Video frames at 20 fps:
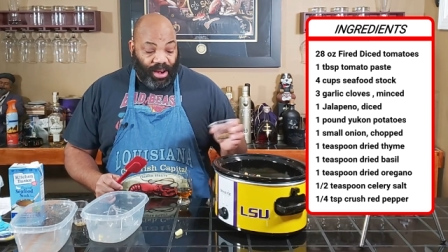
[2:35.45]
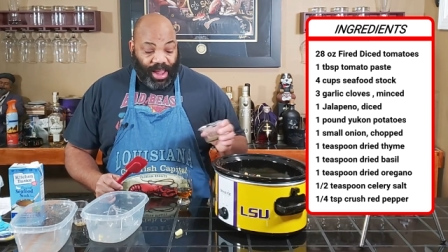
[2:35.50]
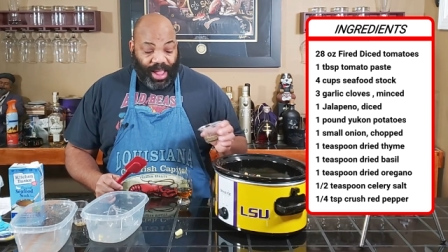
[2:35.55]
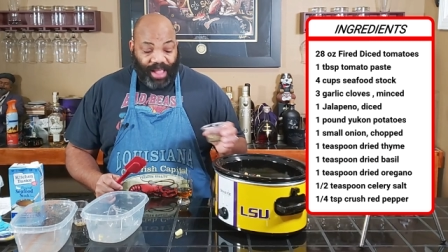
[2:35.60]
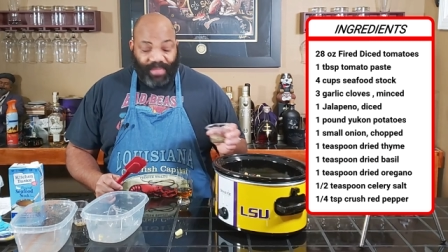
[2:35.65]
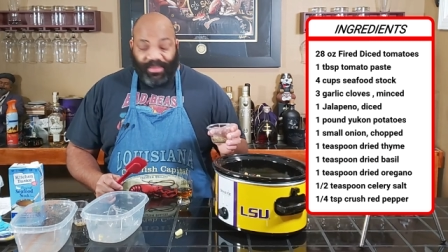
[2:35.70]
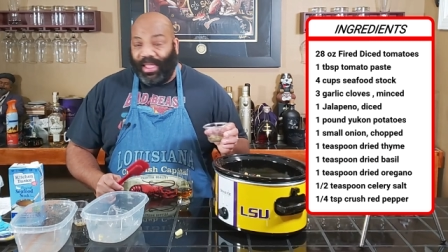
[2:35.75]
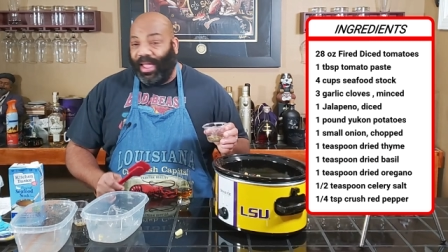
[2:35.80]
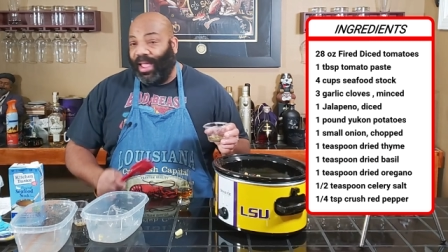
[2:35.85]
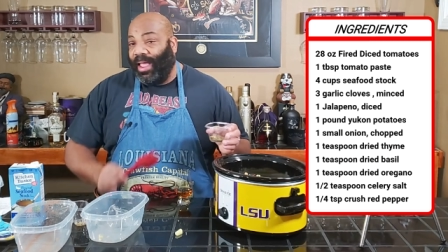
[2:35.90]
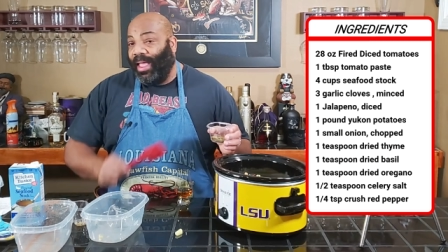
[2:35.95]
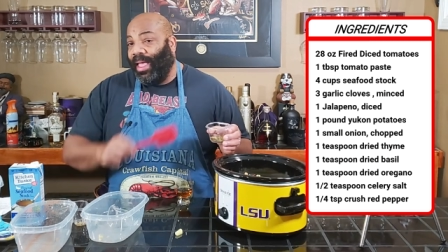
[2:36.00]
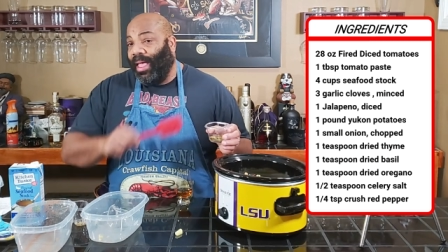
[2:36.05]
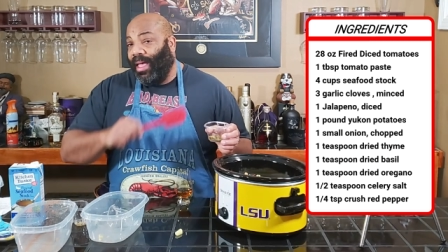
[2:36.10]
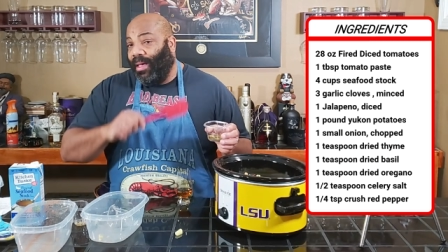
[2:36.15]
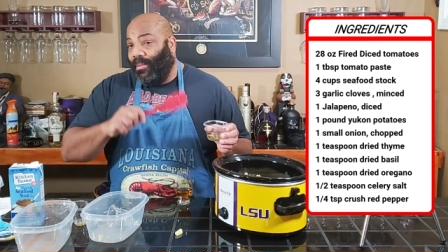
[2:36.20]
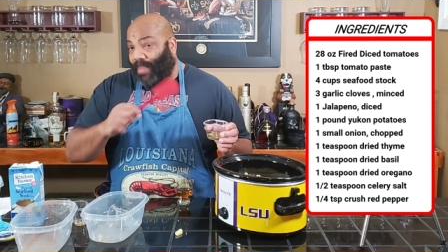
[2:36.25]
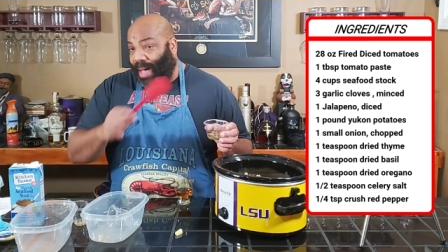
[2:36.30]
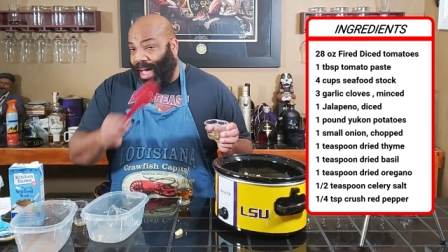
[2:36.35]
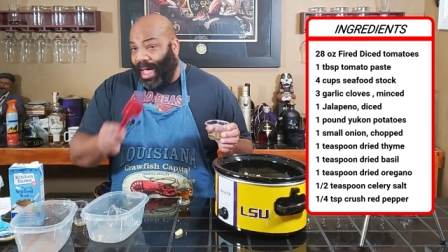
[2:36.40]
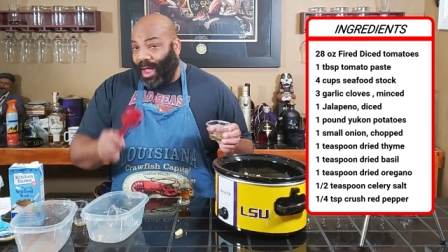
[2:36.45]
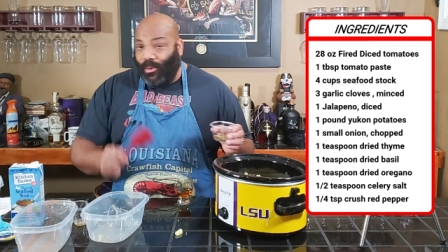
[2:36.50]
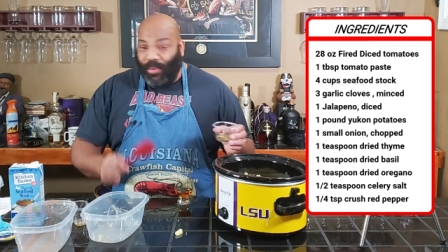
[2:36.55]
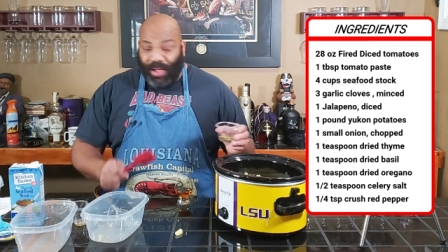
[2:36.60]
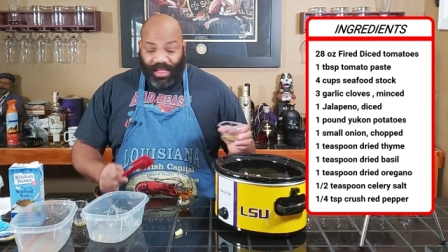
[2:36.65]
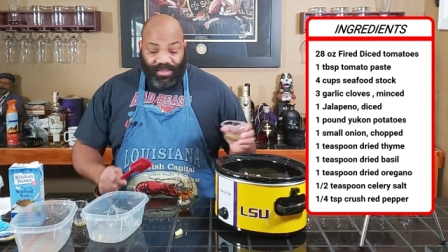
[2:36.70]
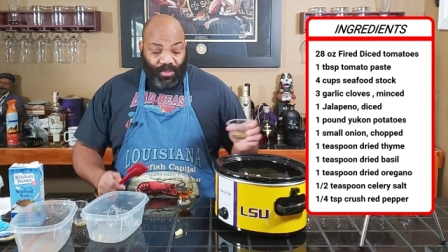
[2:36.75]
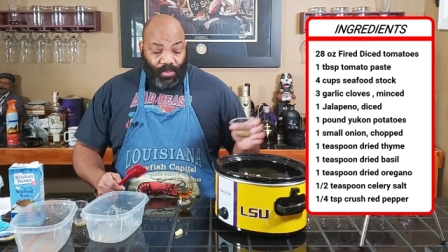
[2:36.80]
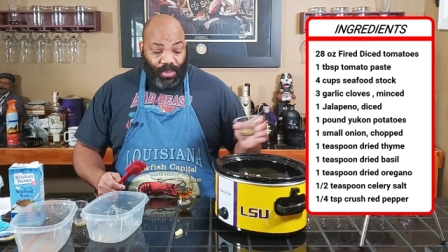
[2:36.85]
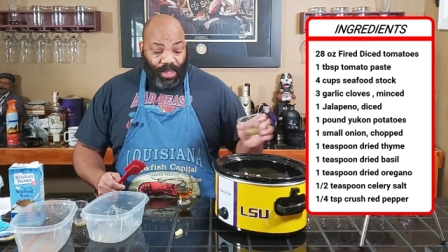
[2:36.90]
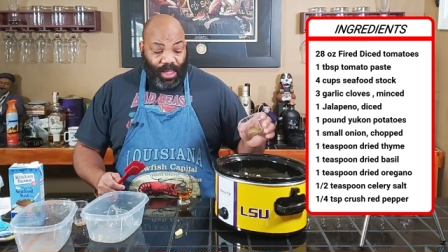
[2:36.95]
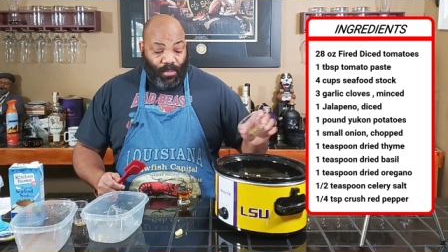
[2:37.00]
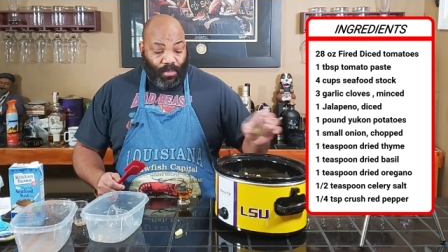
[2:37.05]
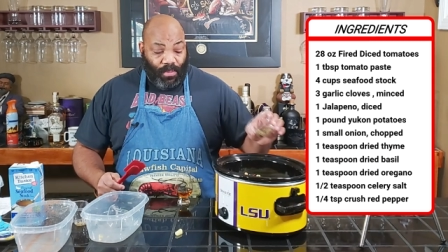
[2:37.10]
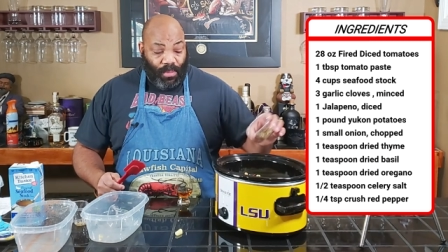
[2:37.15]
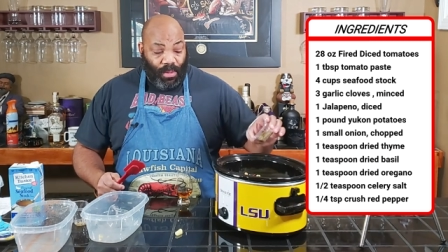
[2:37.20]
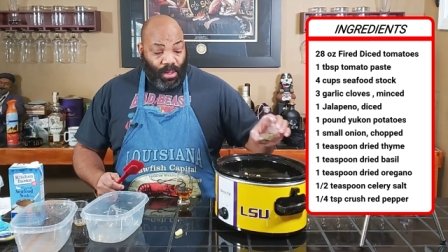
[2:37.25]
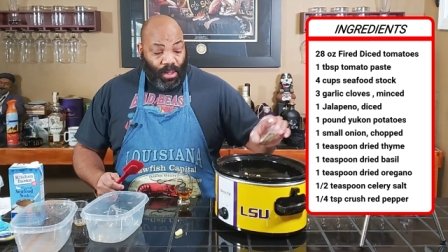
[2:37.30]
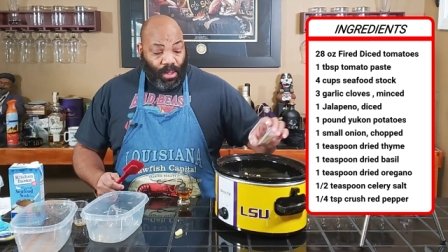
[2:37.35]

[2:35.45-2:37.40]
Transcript: And like I said, my recipe